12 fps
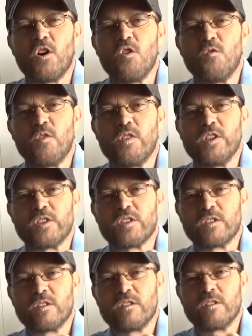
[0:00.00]
over
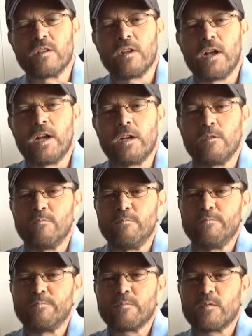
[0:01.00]
this uh,
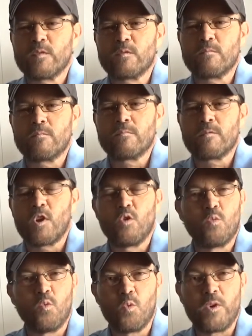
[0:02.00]

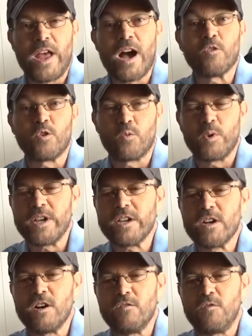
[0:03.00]
the outer ring
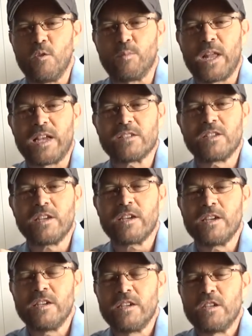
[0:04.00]
of the plastic
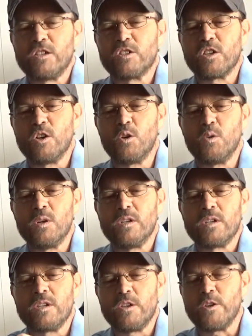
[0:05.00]
so
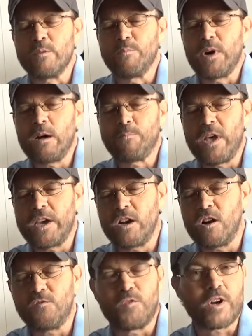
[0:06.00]
you could pop that
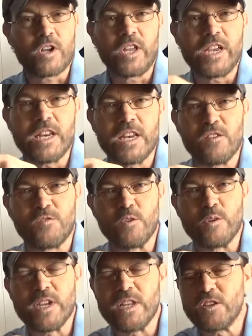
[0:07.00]
off for cleaning if you
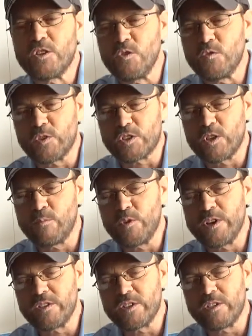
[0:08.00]
needed to for some
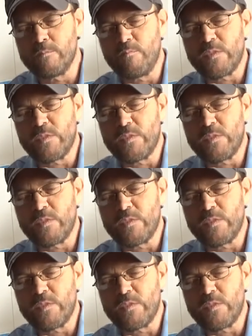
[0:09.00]
reason